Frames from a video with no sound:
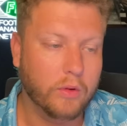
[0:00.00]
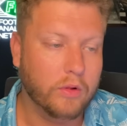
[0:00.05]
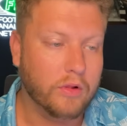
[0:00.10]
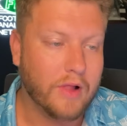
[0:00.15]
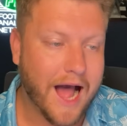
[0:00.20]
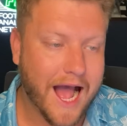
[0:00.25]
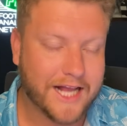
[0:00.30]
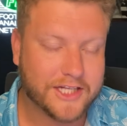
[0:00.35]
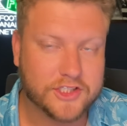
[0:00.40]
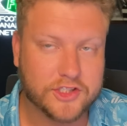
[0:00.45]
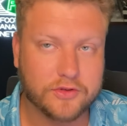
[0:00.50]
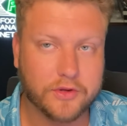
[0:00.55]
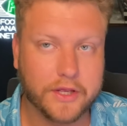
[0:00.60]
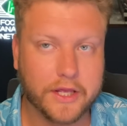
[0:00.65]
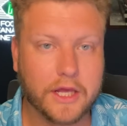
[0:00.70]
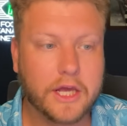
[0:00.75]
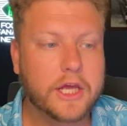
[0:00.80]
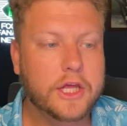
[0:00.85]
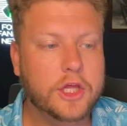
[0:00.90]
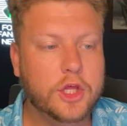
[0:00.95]

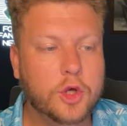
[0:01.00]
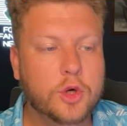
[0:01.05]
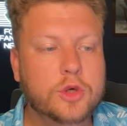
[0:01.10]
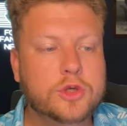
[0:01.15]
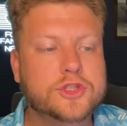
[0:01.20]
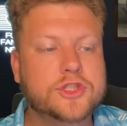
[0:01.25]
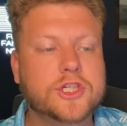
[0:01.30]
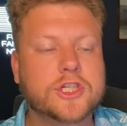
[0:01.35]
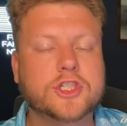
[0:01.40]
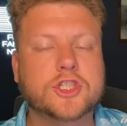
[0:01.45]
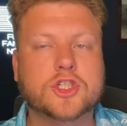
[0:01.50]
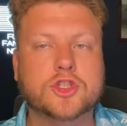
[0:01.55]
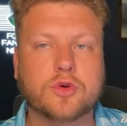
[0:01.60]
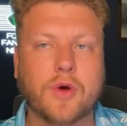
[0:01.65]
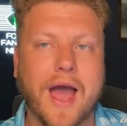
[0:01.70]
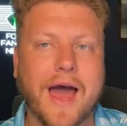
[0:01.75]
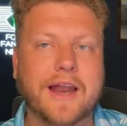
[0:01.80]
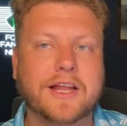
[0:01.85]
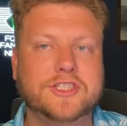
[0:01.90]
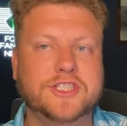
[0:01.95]
lastly, used a
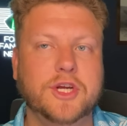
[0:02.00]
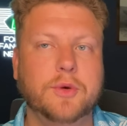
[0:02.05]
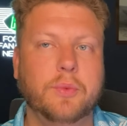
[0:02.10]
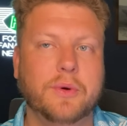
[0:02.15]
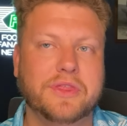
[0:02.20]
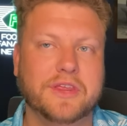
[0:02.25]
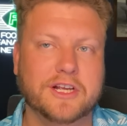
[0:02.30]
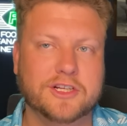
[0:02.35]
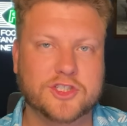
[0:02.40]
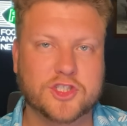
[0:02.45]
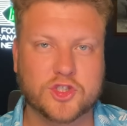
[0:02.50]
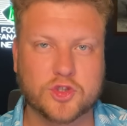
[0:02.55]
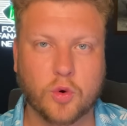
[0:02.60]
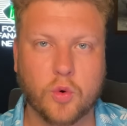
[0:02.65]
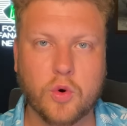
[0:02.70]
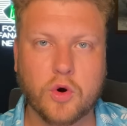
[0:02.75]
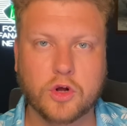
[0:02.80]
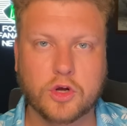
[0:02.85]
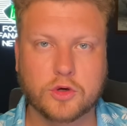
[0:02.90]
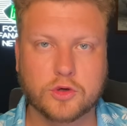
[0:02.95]
strategy with
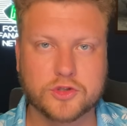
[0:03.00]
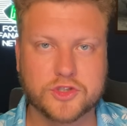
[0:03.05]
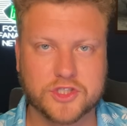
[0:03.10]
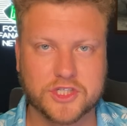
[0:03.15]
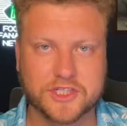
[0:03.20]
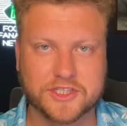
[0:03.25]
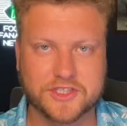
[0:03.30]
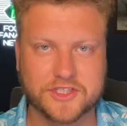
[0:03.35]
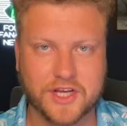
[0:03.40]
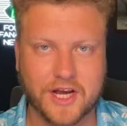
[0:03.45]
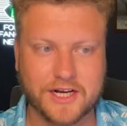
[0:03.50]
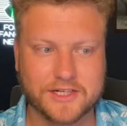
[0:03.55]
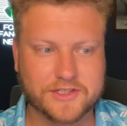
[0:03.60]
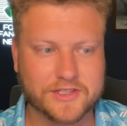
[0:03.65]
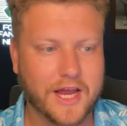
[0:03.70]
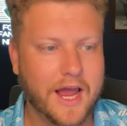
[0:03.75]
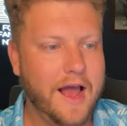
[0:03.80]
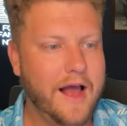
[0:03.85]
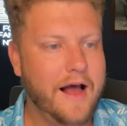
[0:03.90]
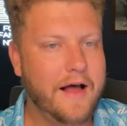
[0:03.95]
historical
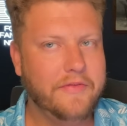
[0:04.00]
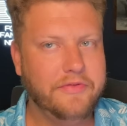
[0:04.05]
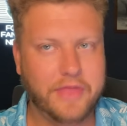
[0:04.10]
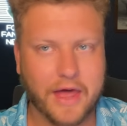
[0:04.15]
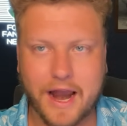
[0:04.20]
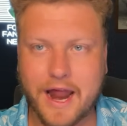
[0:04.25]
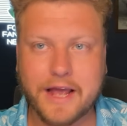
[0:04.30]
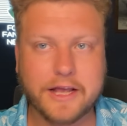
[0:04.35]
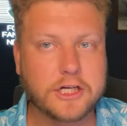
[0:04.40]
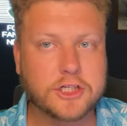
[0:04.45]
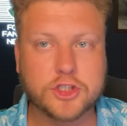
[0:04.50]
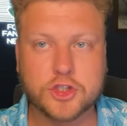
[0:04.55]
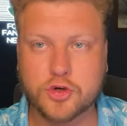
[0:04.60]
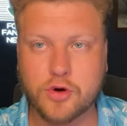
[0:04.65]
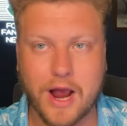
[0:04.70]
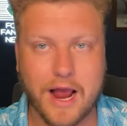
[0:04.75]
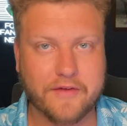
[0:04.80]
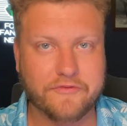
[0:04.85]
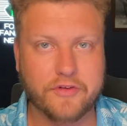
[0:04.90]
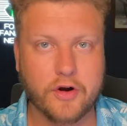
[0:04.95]
success that I could
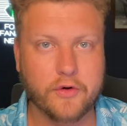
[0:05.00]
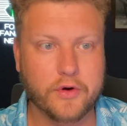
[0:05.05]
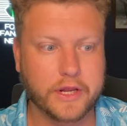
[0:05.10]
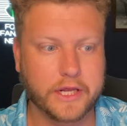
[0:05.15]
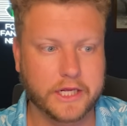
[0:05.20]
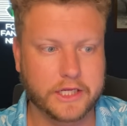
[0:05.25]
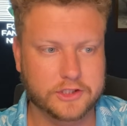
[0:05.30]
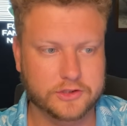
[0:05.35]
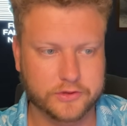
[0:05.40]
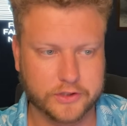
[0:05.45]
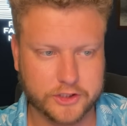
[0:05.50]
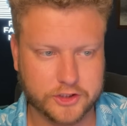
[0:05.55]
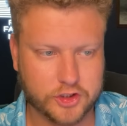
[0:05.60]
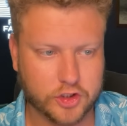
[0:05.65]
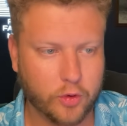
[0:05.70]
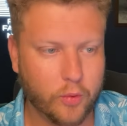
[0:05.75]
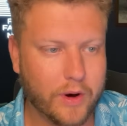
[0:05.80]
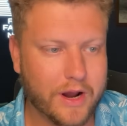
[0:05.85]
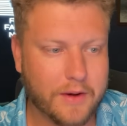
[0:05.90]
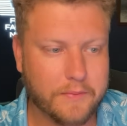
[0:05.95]
track very easily.
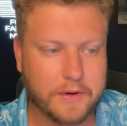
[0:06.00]
So what I'm